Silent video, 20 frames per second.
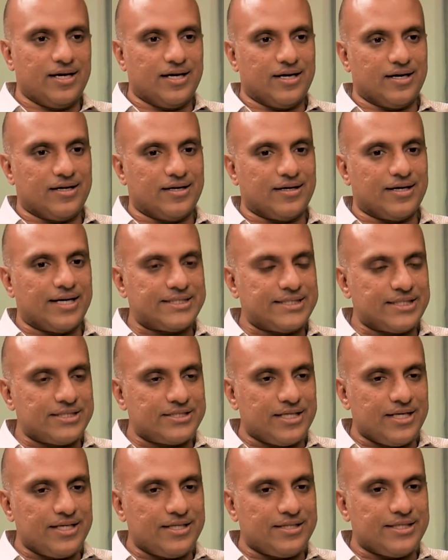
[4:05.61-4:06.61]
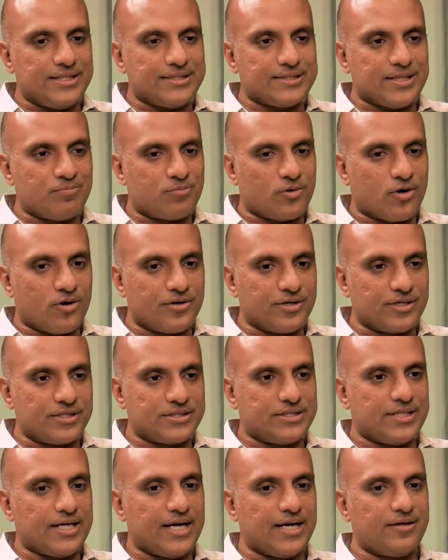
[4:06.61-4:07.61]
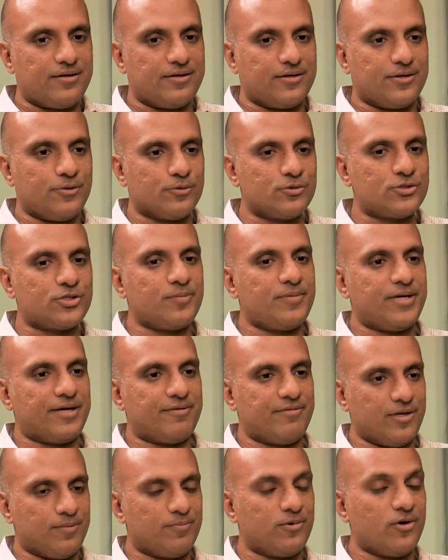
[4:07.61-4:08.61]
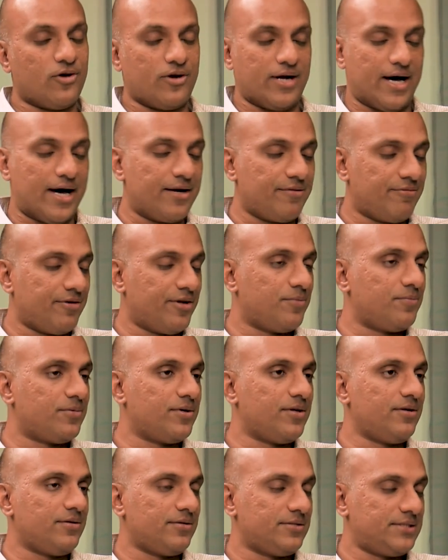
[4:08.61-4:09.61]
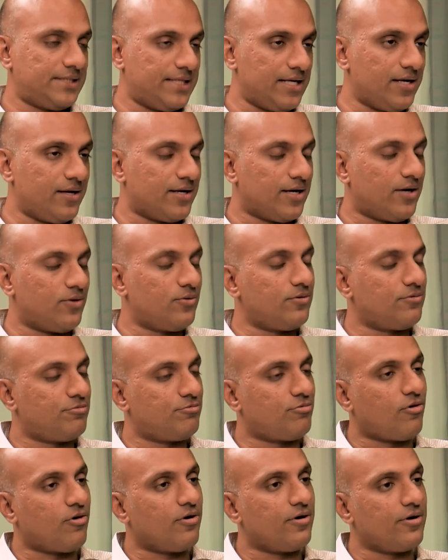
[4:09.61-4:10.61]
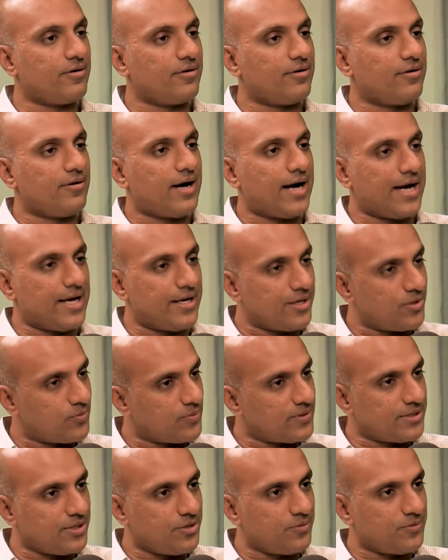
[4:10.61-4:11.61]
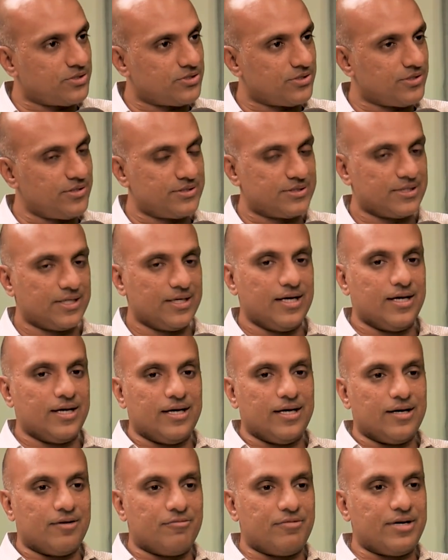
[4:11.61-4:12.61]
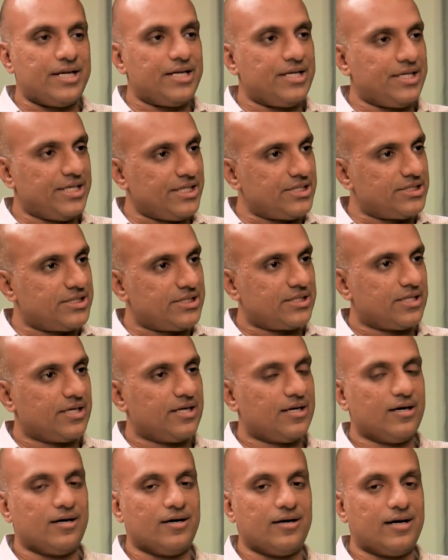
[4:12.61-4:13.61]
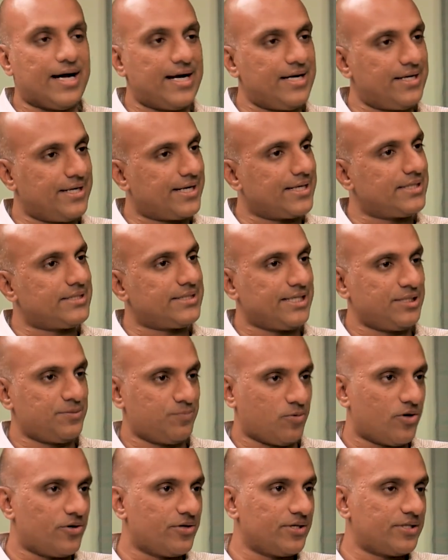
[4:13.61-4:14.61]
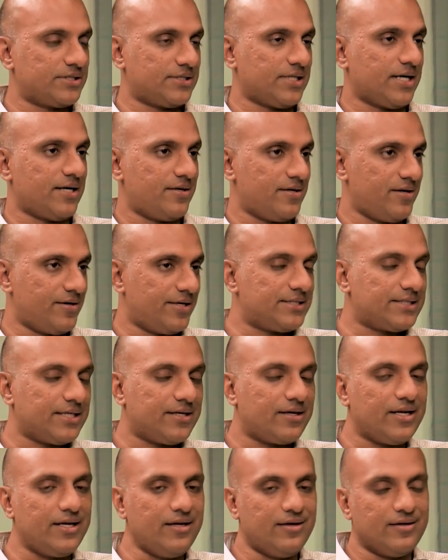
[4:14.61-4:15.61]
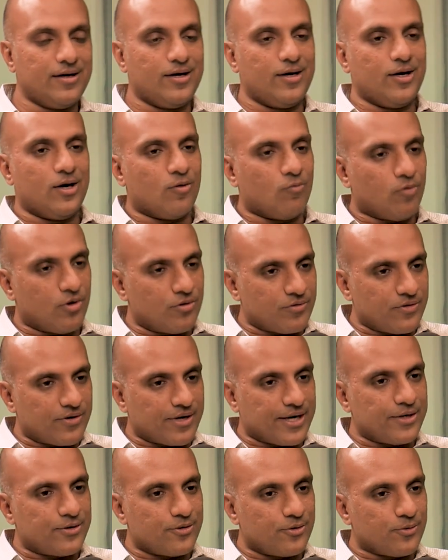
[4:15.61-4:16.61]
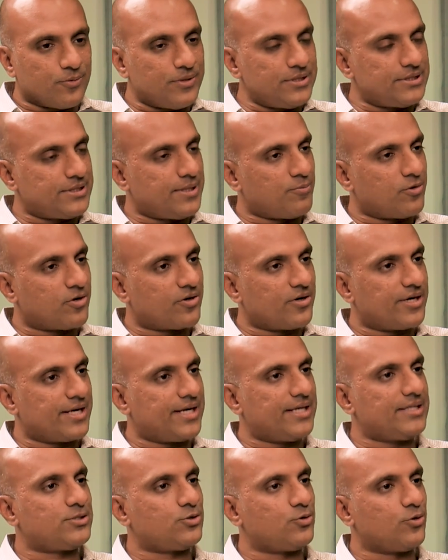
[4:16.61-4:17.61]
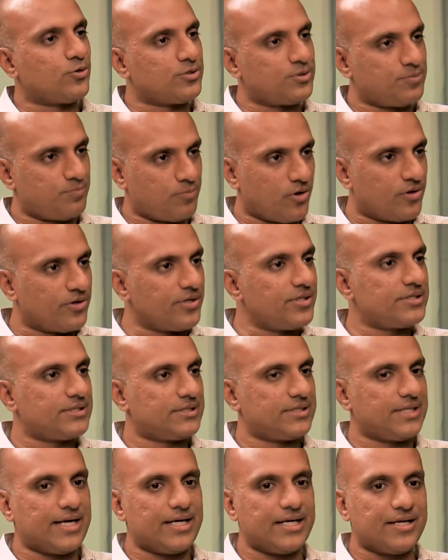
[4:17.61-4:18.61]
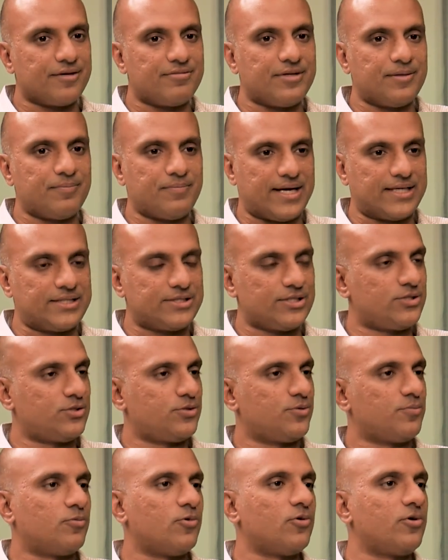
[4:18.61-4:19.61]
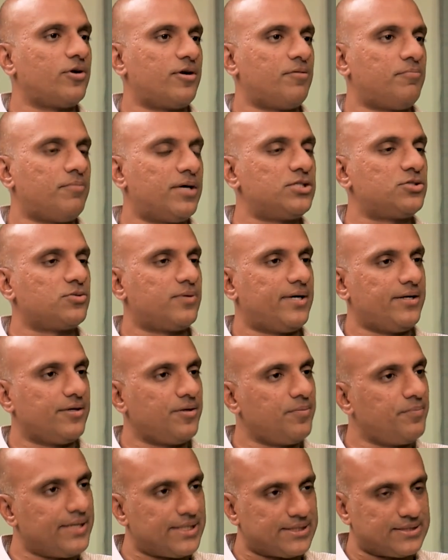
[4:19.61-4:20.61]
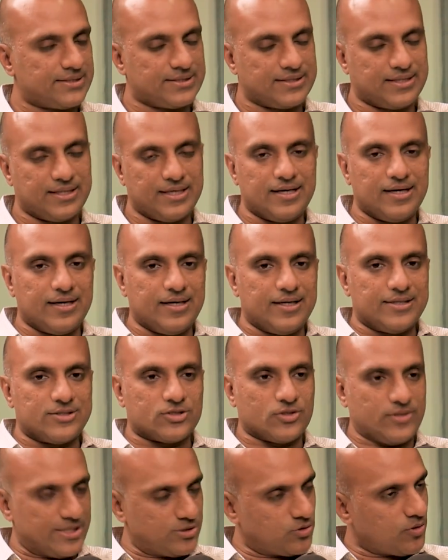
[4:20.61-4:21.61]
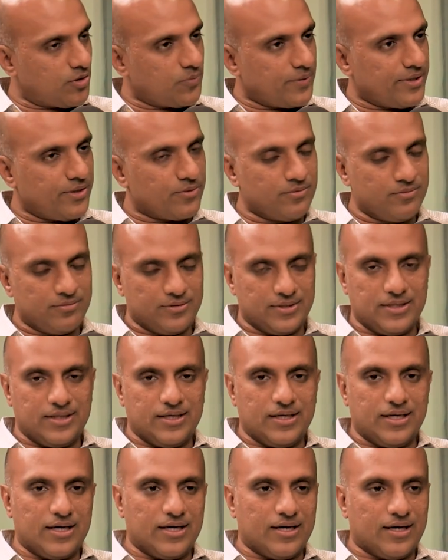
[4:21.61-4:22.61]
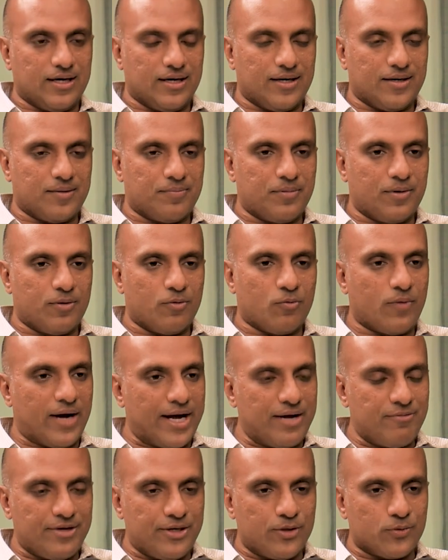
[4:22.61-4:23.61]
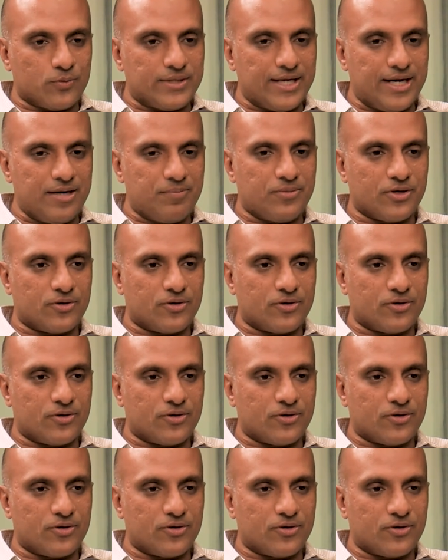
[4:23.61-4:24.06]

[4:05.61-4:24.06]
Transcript: Essentially, these are products that used to be available or are available still now for high net worth individuals, very niche, high ticket size products until recently. What we are trying to do is democratize those products and give them access to a much wider base. So that's what we do. Why we do that?